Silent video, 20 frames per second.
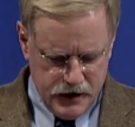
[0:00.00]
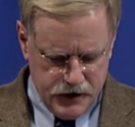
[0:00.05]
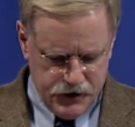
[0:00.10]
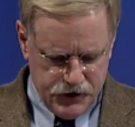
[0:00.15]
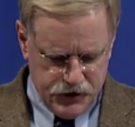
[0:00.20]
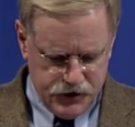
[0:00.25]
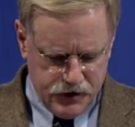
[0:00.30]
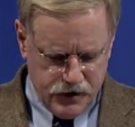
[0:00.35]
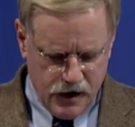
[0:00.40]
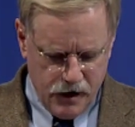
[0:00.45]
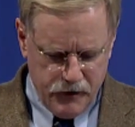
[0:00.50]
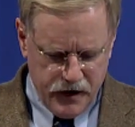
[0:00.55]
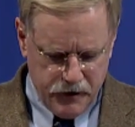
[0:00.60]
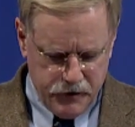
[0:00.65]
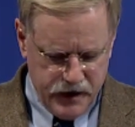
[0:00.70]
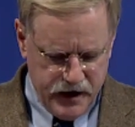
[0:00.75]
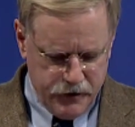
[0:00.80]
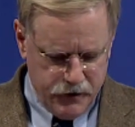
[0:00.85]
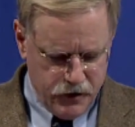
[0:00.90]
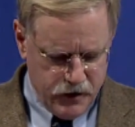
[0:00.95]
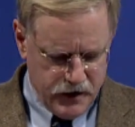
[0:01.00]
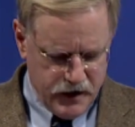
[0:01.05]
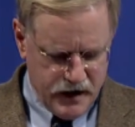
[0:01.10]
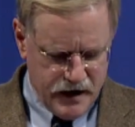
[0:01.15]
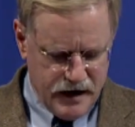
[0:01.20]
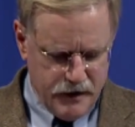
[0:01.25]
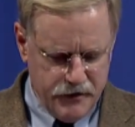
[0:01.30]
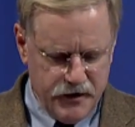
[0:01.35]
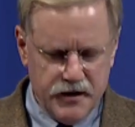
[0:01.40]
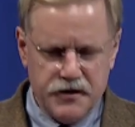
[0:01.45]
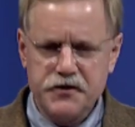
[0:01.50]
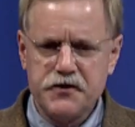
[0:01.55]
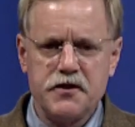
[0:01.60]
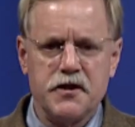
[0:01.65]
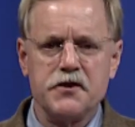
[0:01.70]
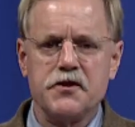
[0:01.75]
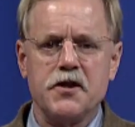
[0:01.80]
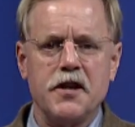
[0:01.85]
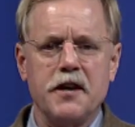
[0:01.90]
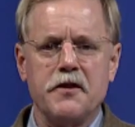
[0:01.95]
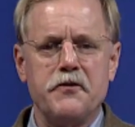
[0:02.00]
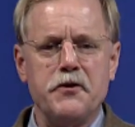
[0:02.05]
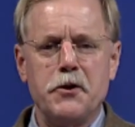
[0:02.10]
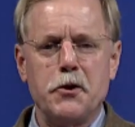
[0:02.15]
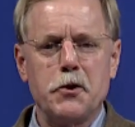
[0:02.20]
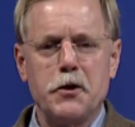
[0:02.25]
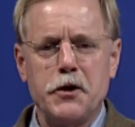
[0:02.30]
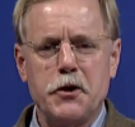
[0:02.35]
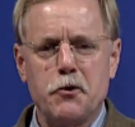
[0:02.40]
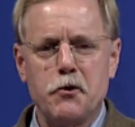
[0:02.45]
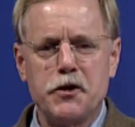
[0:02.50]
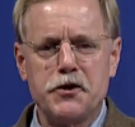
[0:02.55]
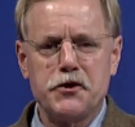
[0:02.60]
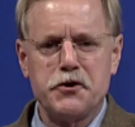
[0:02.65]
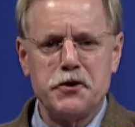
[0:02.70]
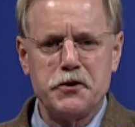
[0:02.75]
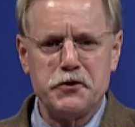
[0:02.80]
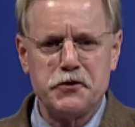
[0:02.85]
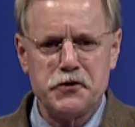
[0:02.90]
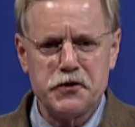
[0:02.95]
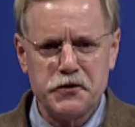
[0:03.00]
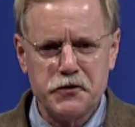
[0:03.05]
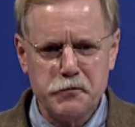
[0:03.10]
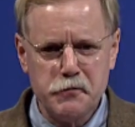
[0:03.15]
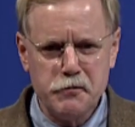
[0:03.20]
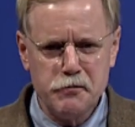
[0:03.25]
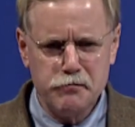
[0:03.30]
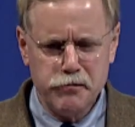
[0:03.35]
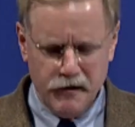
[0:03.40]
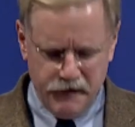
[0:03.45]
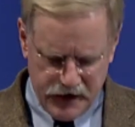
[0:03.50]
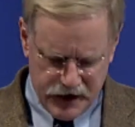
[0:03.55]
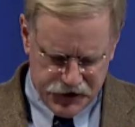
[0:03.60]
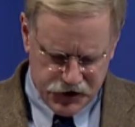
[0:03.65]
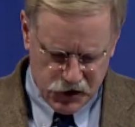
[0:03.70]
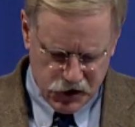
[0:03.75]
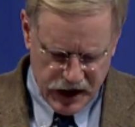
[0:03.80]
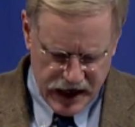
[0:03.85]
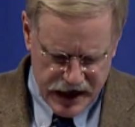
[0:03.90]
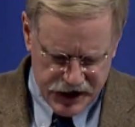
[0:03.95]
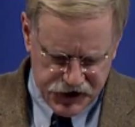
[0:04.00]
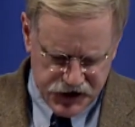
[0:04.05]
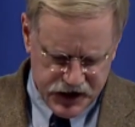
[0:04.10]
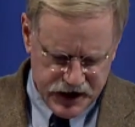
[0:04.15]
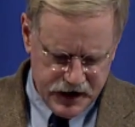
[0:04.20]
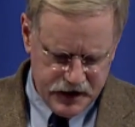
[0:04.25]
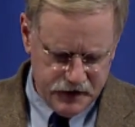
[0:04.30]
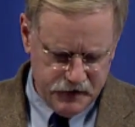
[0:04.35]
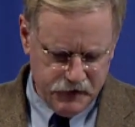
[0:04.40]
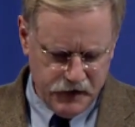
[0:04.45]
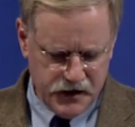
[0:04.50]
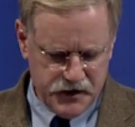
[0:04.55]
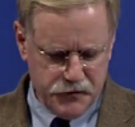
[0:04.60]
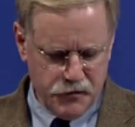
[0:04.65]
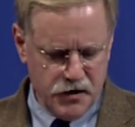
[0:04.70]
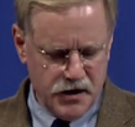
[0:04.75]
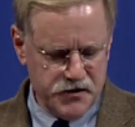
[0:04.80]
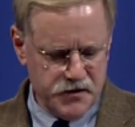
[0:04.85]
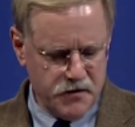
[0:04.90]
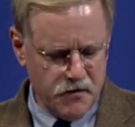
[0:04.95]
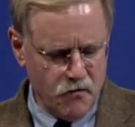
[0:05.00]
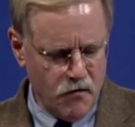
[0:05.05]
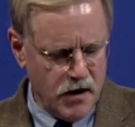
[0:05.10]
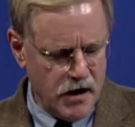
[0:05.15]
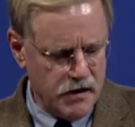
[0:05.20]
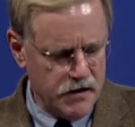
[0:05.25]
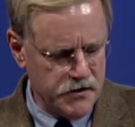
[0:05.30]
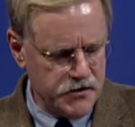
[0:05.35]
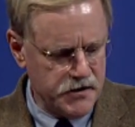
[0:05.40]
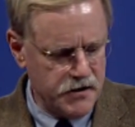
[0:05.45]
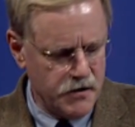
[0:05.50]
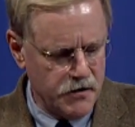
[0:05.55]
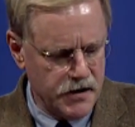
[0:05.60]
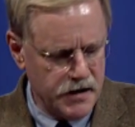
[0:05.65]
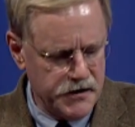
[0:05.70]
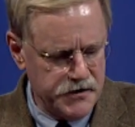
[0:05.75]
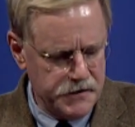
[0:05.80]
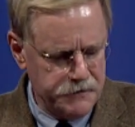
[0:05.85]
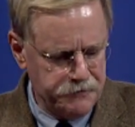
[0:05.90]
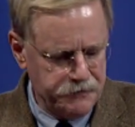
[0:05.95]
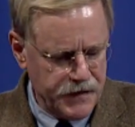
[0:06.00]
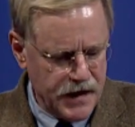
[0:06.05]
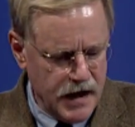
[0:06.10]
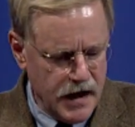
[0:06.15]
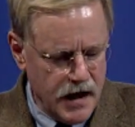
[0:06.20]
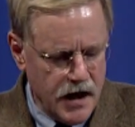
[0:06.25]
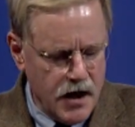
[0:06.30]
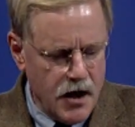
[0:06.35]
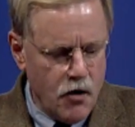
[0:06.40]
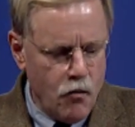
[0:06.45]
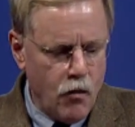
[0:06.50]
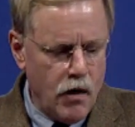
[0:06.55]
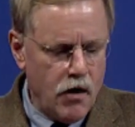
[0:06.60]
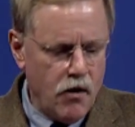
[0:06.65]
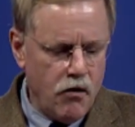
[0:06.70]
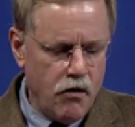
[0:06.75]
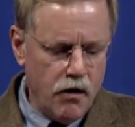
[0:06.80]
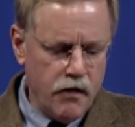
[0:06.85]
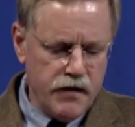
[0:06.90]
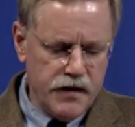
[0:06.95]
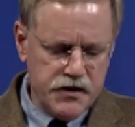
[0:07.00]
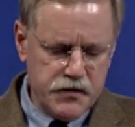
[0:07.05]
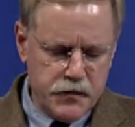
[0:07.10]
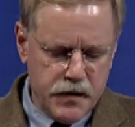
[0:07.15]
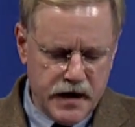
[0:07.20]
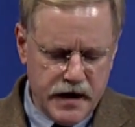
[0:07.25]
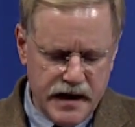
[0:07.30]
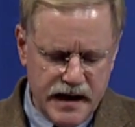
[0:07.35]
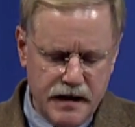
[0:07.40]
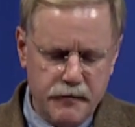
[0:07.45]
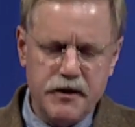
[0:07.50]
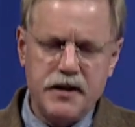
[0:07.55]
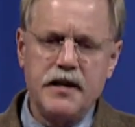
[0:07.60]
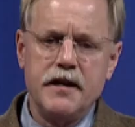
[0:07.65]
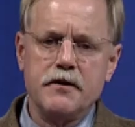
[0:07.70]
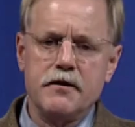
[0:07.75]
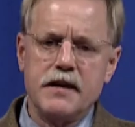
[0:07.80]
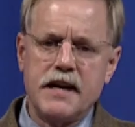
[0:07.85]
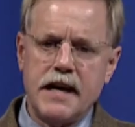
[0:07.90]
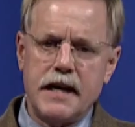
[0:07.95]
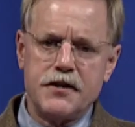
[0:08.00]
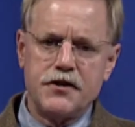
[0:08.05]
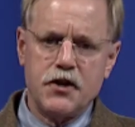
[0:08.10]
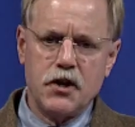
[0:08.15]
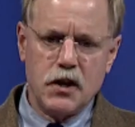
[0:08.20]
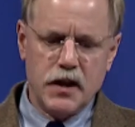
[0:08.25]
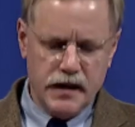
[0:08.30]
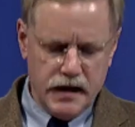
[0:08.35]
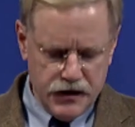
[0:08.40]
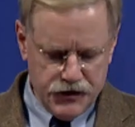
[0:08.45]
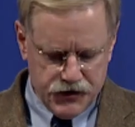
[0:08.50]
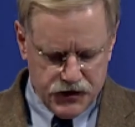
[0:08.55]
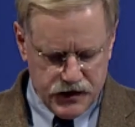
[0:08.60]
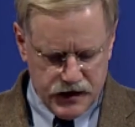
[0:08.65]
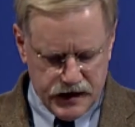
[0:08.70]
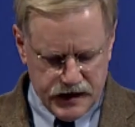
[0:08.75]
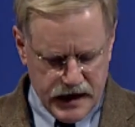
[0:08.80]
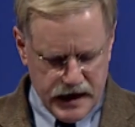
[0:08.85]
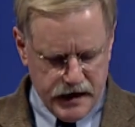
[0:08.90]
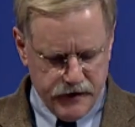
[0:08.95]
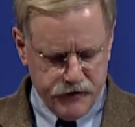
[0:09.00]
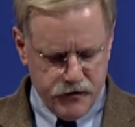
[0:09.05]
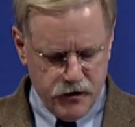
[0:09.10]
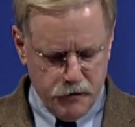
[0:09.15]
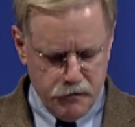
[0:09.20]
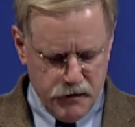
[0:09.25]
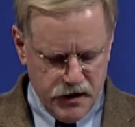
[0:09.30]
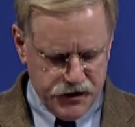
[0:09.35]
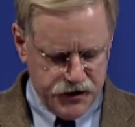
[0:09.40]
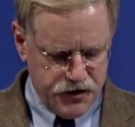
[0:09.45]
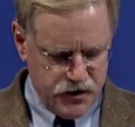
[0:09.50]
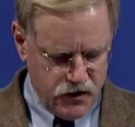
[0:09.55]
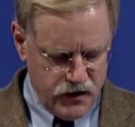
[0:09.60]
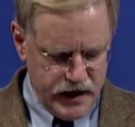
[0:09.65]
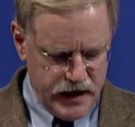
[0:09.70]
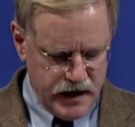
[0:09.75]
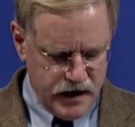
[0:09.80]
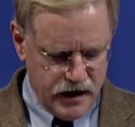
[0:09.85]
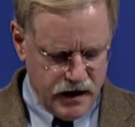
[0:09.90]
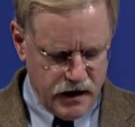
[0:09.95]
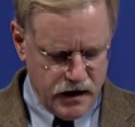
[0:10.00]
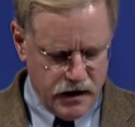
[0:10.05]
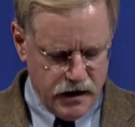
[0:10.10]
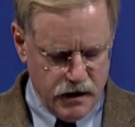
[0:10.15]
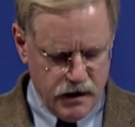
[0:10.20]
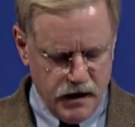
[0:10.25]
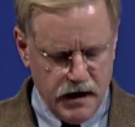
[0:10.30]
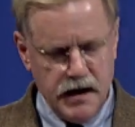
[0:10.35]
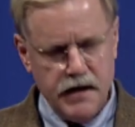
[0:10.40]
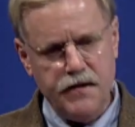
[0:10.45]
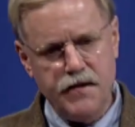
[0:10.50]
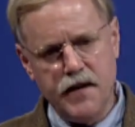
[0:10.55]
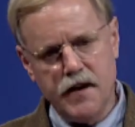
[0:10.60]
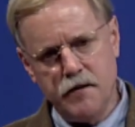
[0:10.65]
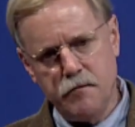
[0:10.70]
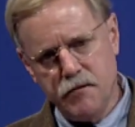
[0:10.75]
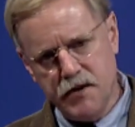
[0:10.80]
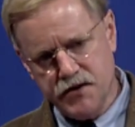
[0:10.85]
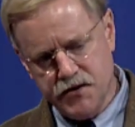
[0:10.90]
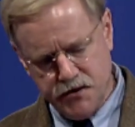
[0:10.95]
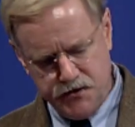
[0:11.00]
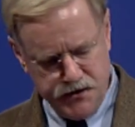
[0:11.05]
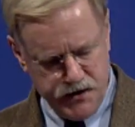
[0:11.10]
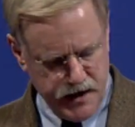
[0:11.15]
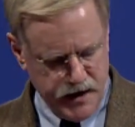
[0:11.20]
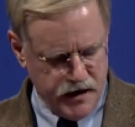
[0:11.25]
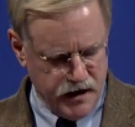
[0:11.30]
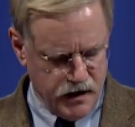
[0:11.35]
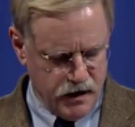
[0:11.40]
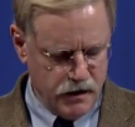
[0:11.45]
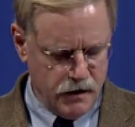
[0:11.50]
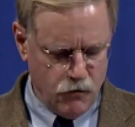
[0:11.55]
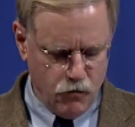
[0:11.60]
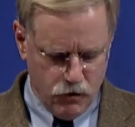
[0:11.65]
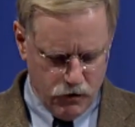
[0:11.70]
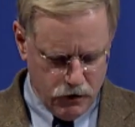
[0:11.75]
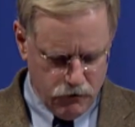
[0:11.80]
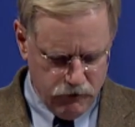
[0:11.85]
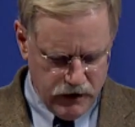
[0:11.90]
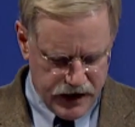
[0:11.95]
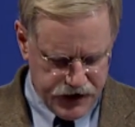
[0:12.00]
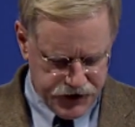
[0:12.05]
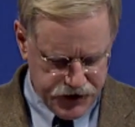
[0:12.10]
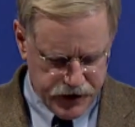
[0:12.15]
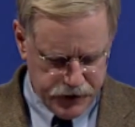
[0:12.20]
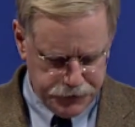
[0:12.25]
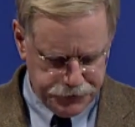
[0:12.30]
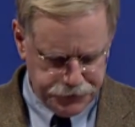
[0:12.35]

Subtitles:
Charming people, the communists, just like the early Christians, as Professor Lasky and Vice President Wallace told us. Well, all this became an international incident after Mr. Ekal and then Mrs. Ekal were arrested.